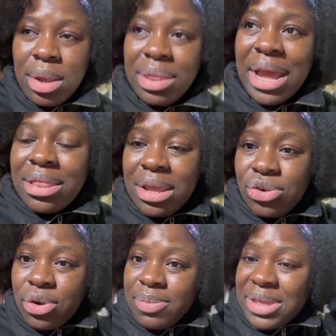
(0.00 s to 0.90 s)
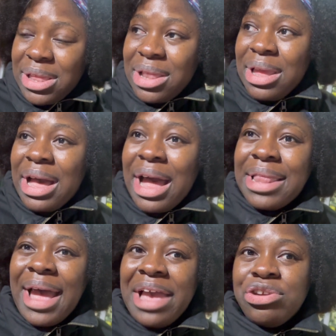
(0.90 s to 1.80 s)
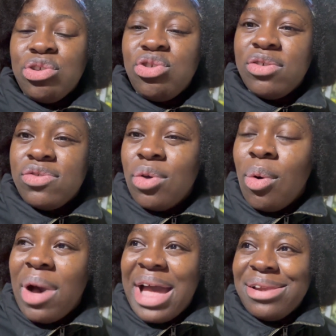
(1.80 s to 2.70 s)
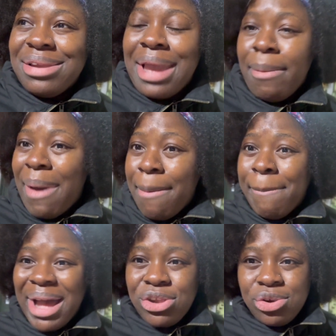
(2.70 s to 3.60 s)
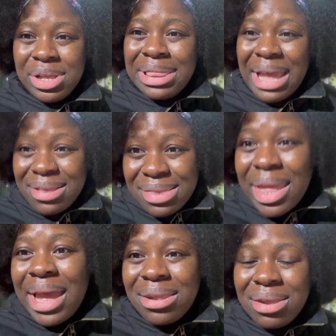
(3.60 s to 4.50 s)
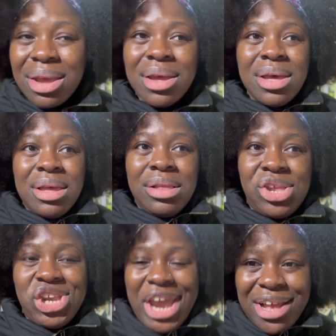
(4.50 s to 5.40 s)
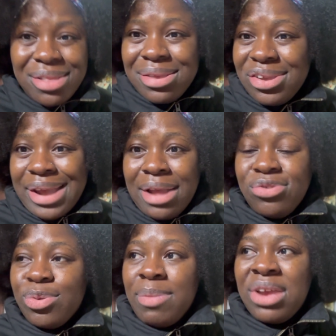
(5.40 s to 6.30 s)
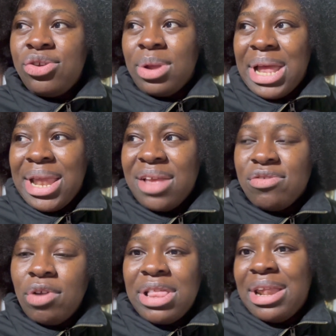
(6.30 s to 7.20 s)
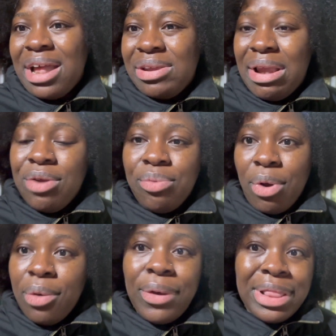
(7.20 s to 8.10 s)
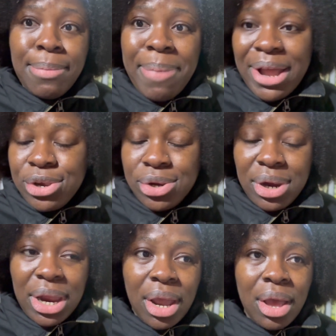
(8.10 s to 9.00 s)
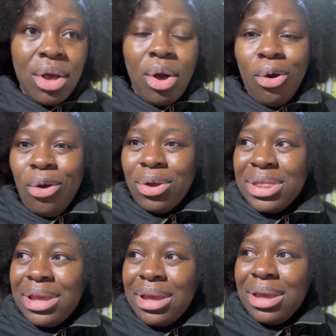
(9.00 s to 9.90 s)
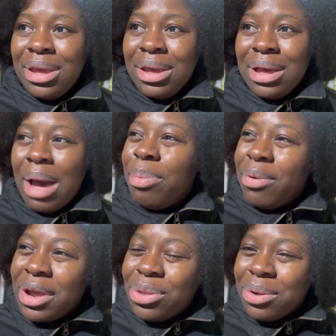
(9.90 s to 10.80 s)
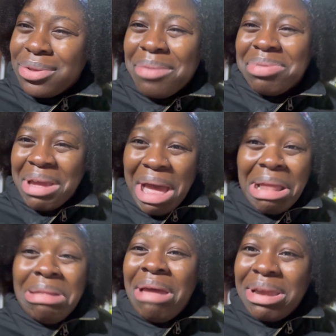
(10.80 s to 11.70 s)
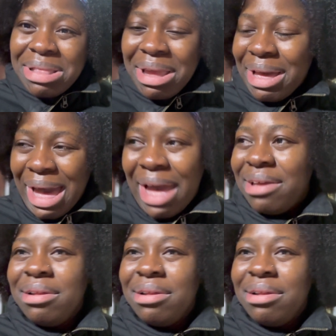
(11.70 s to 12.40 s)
that they jump started the car, that I should just go and get my battery tested, checked, shot, to make sure that there's nothing actually wrong with the battery or the carburetor, something. I don't know anything car.